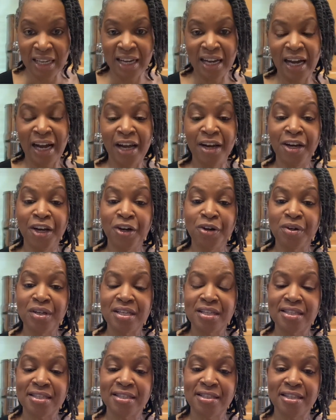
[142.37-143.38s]
I
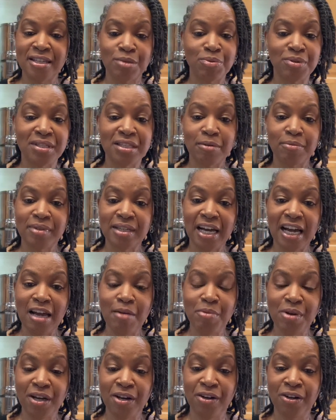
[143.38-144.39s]
noticed this was some time
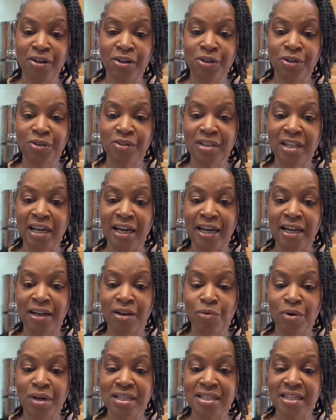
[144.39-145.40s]
ago that it
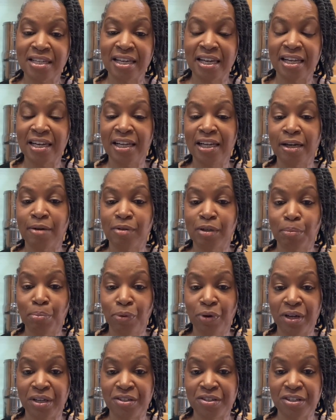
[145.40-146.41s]
wasn't getting up to
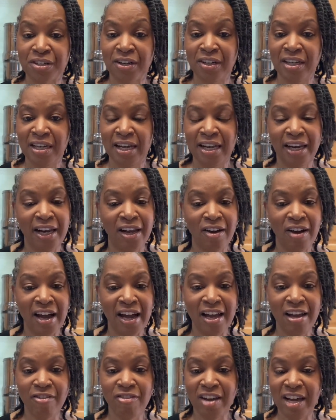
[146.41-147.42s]
pressure. Now I
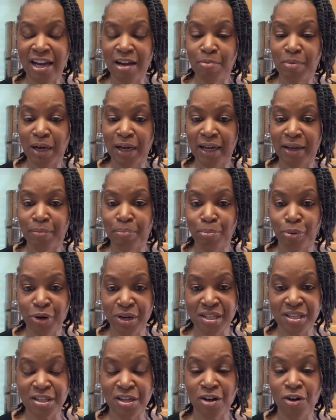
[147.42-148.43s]
have had my
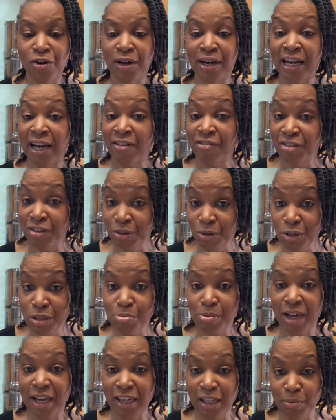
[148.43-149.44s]
Presto and I've used
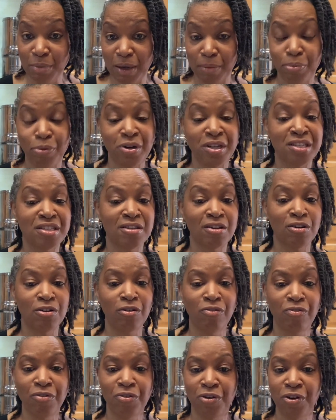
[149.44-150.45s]
mainly my Presto
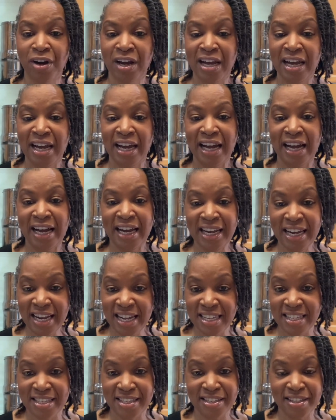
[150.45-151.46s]
for, I
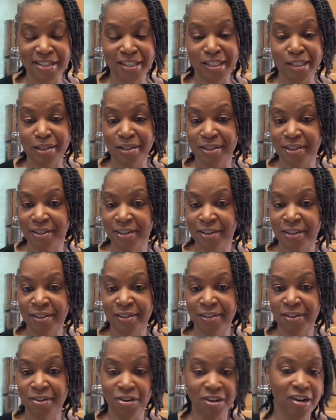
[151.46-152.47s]
guess it's
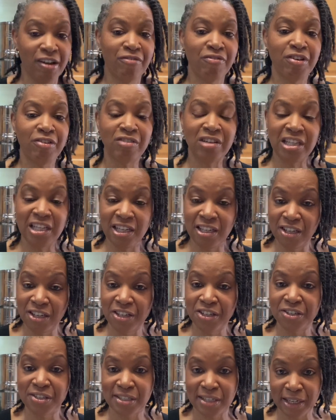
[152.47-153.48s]
going on 15
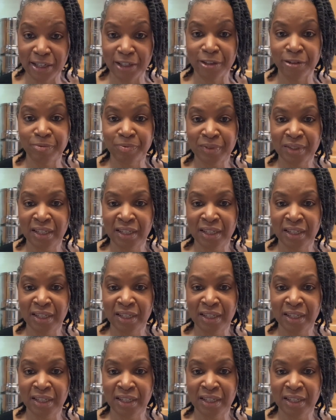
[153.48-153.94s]
years now.